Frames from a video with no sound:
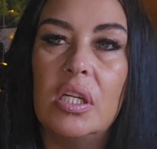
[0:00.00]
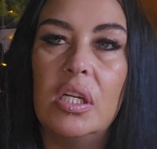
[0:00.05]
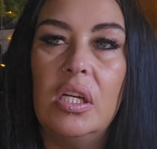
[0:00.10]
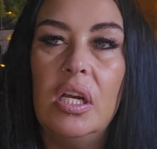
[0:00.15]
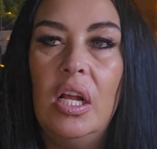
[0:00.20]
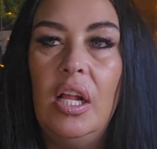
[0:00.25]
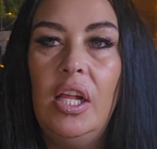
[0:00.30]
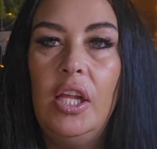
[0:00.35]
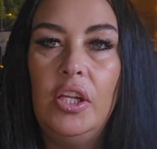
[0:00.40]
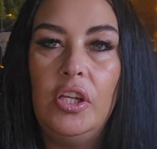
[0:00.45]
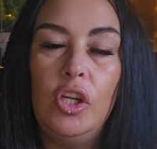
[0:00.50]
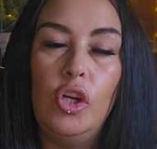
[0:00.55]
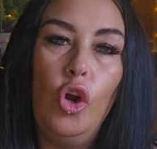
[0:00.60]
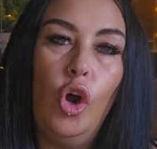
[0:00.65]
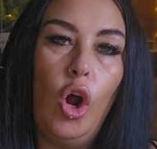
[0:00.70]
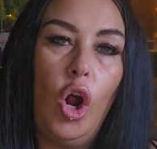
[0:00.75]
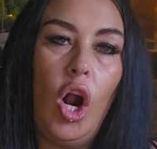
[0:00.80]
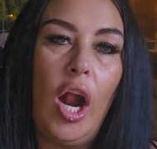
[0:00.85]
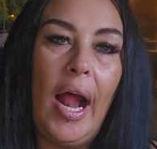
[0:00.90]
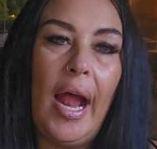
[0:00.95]
And,
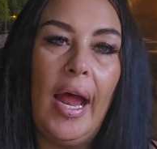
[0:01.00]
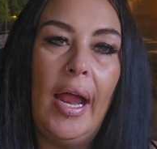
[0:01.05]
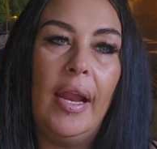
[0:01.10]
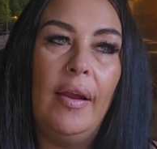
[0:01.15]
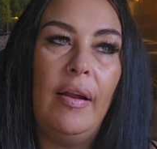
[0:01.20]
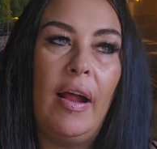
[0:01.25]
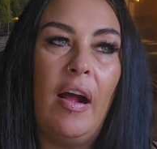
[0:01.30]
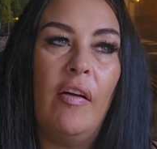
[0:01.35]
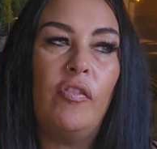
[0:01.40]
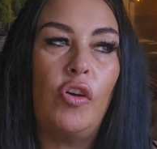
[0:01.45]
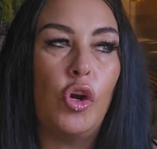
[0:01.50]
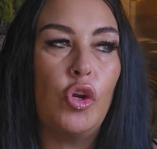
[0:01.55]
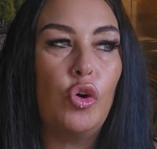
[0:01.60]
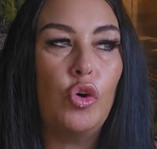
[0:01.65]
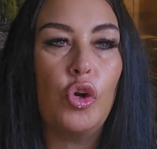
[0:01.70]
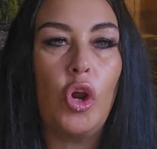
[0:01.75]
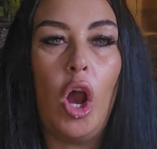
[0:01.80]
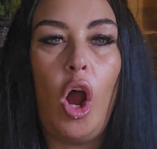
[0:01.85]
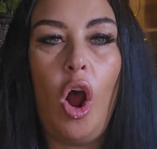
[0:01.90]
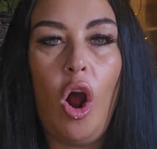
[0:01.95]
I've got a
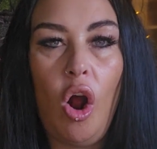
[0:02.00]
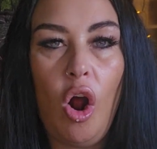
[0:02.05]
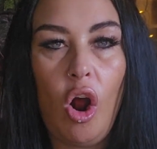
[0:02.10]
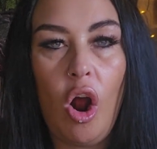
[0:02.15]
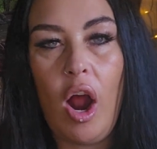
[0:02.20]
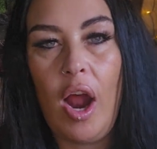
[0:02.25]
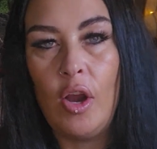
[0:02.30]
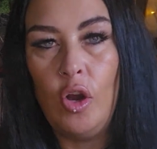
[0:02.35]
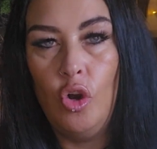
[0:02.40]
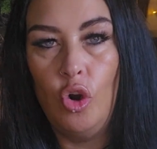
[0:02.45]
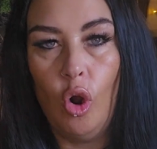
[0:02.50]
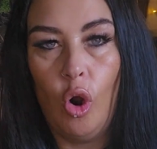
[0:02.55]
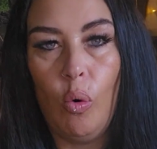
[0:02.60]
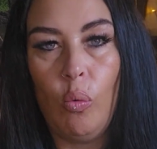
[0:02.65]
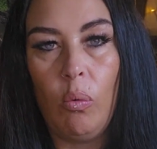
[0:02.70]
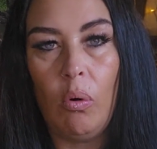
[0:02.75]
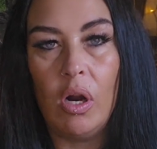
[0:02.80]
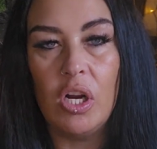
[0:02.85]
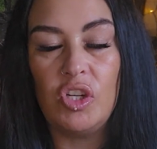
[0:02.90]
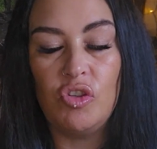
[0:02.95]
good heart. I know
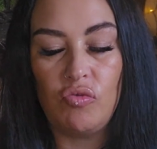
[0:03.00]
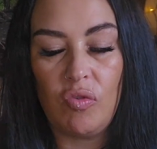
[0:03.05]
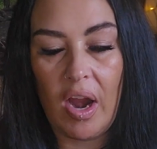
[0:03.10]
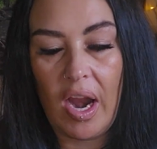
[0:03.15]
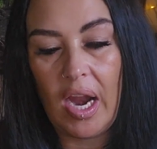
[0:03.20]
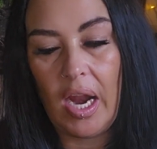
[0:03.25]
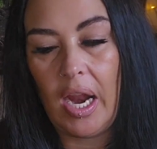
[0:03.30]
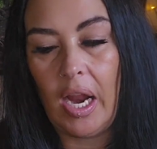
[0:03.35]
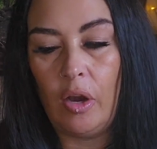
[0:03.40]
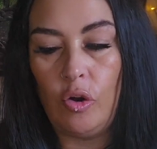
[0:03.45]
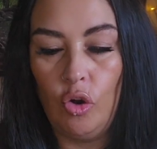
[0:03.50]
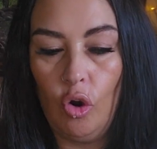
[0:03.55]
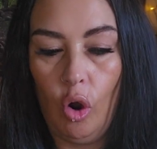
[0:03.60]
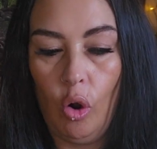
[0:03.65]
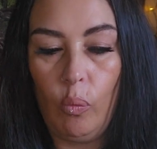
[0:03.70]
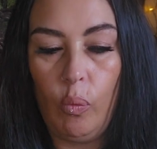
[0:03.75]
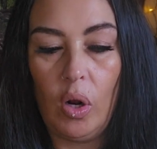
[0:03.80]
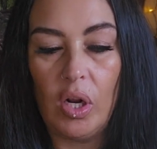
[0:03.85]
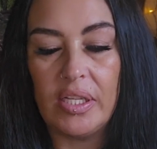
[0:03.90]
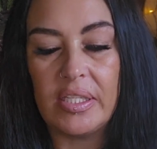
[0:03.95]
what is right. I know
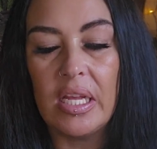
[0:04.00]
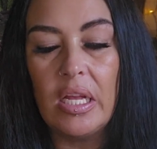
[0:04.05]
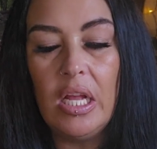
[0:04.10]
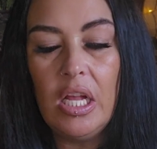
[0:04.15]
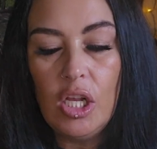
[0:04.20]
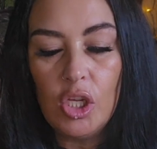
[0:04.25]
what is.